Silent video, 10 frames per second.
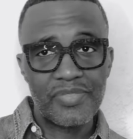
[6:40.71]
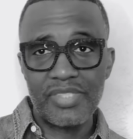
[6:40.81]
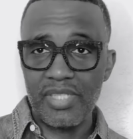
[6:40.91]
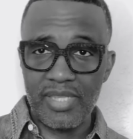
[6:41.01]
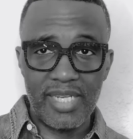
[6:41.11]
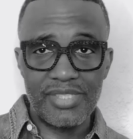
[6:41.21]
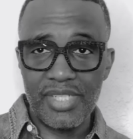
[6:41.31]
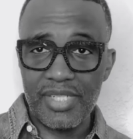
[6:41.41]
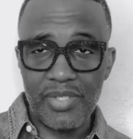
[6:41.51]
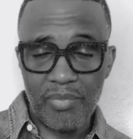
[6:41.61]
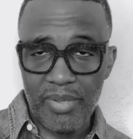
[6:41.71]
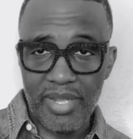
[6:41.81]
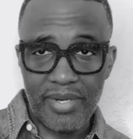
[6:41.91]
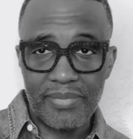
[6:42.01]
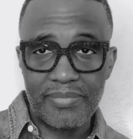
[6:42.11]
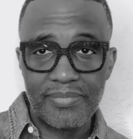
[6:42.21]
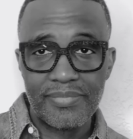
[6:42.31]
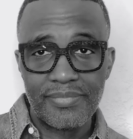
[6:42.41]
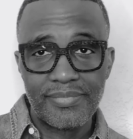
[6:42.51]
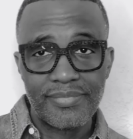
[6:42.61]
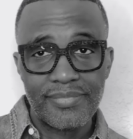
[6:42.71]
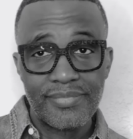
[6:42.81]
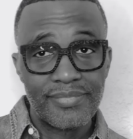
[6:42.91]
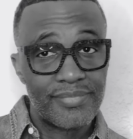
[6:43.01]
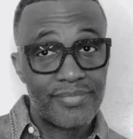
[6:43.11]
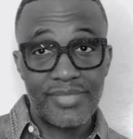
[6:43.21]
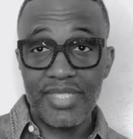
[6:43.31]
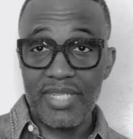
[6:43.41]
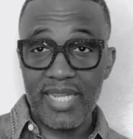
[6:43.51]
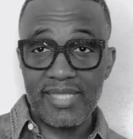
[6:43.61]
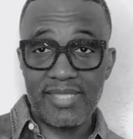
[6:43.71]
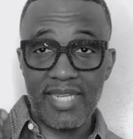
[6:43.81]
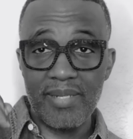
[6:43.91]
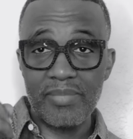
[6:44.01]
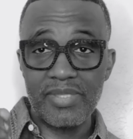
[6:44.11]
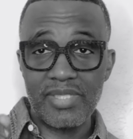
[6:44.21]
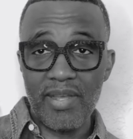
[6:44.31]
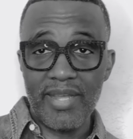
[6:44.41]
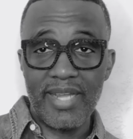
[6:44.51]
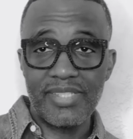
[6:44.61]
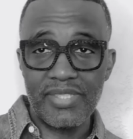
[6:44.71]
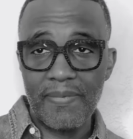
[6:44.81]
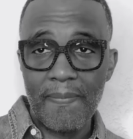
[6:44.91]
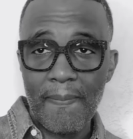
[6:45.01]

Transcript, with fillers: she thinks she can do better. Till next time, talk at you.